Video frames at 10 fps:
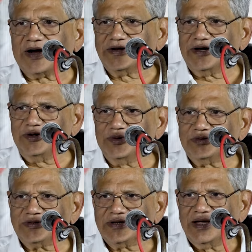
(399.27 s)

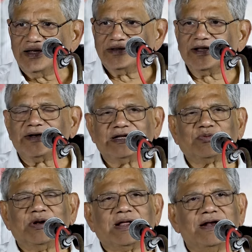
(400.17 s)
continues, the rich
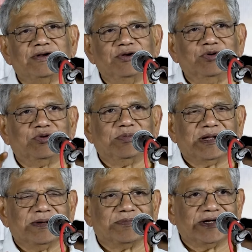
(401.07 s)
will continue to
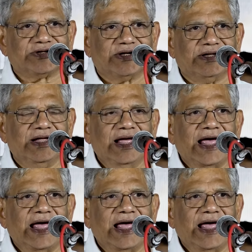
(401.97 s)
become richer,